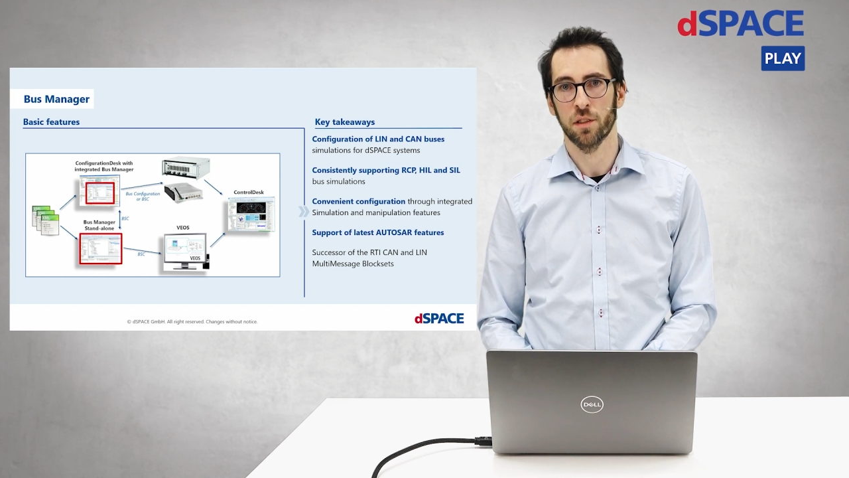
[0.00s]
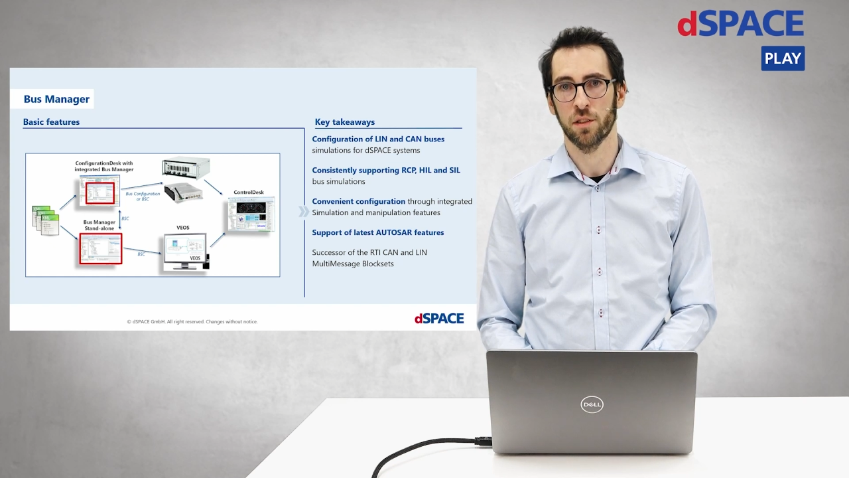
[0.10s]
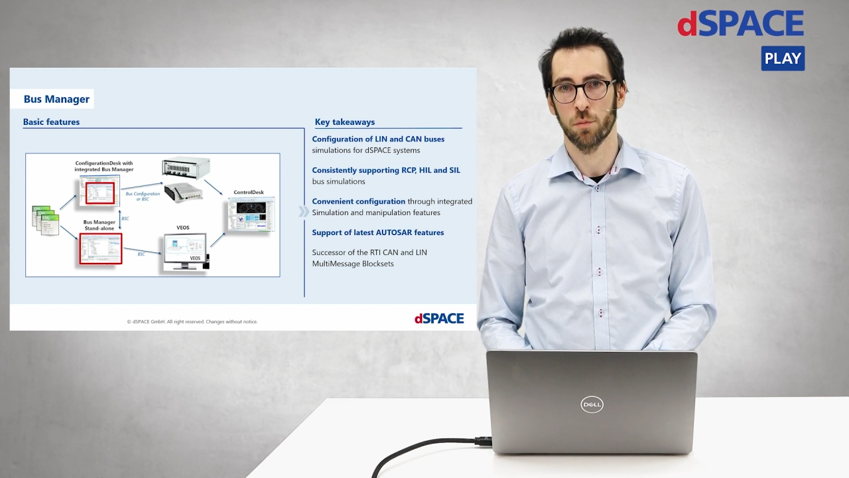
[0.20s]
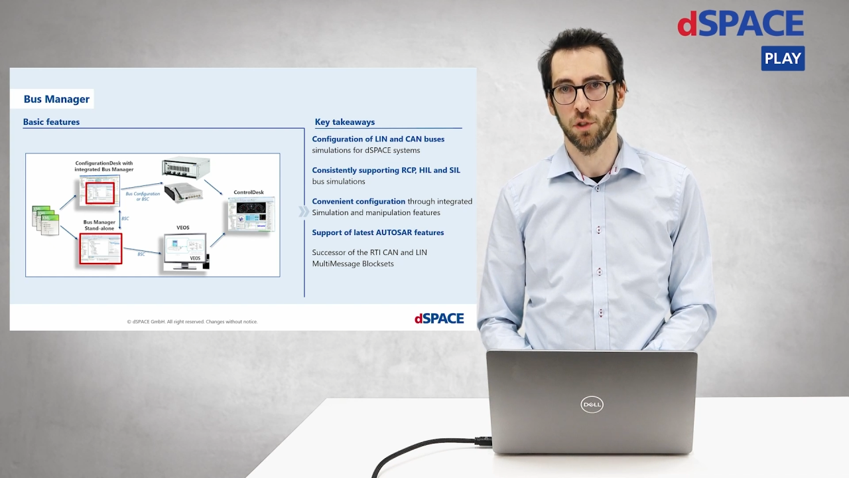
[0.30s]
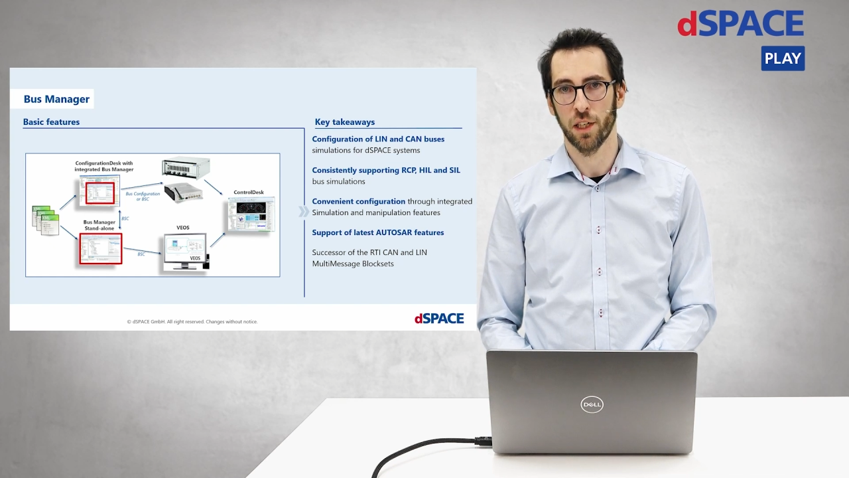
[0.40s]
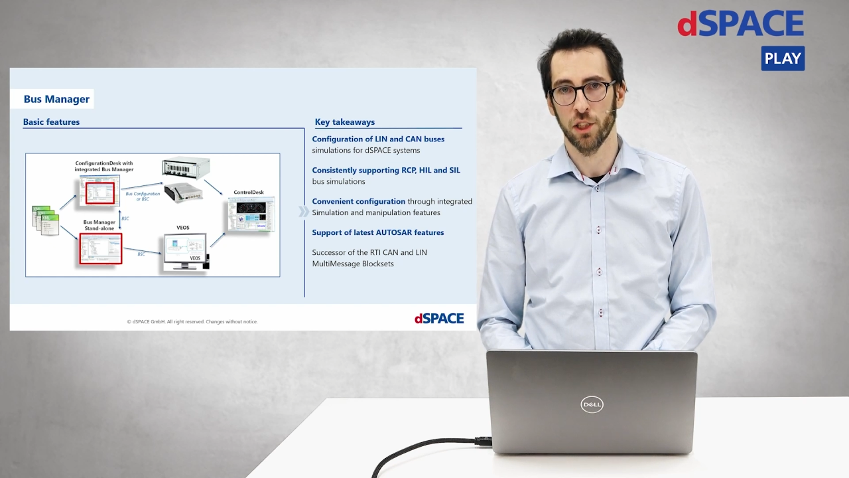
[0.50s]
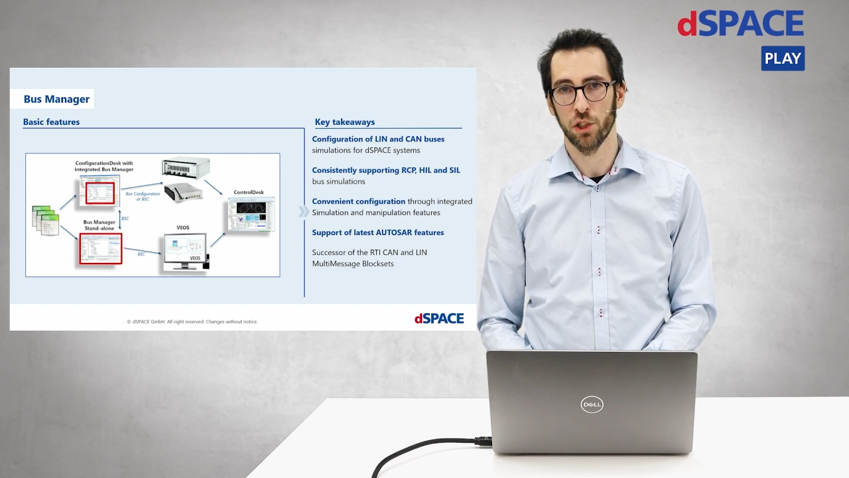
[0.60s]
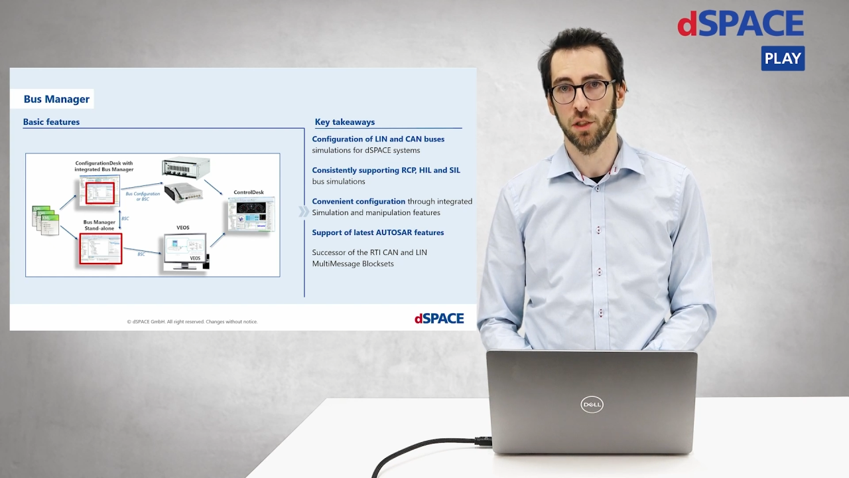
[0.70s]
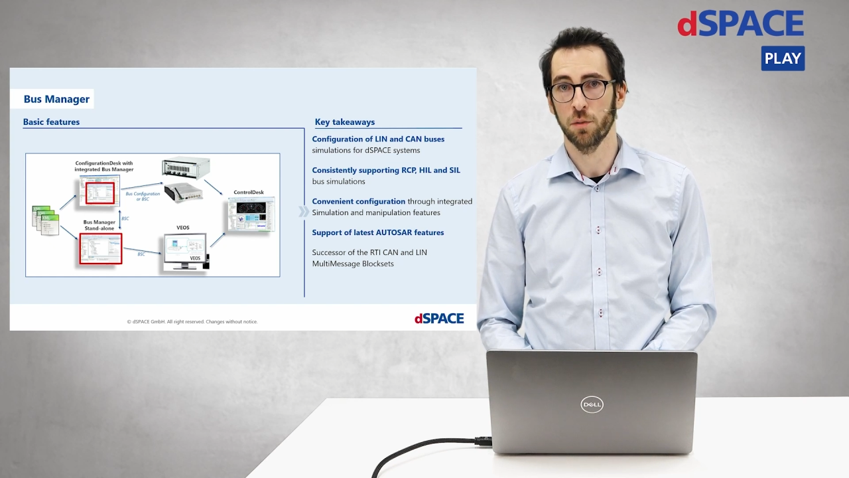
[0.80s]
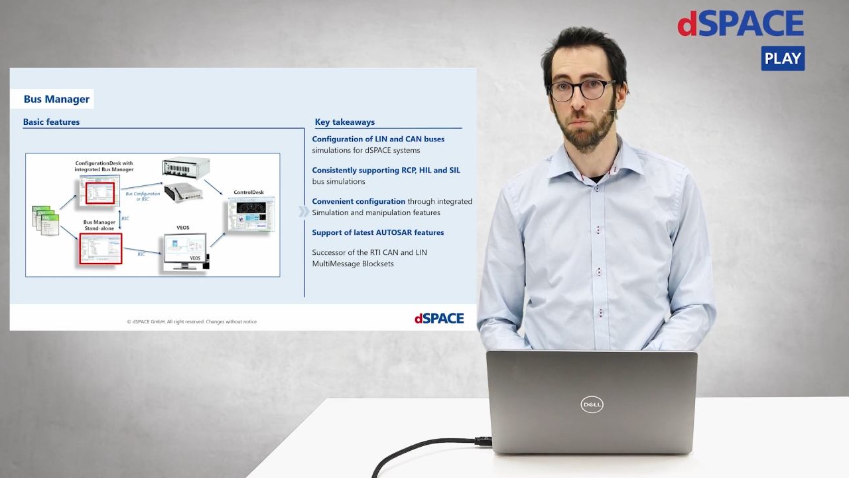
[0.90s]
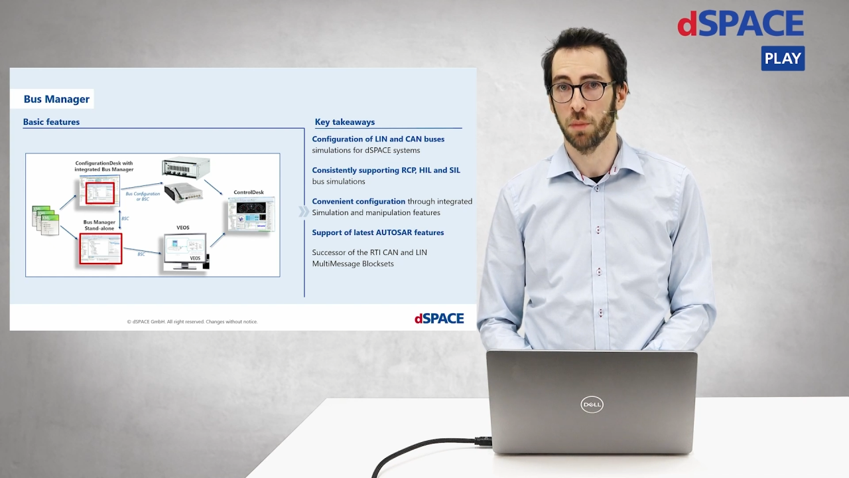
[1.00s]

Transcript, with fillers: simulation,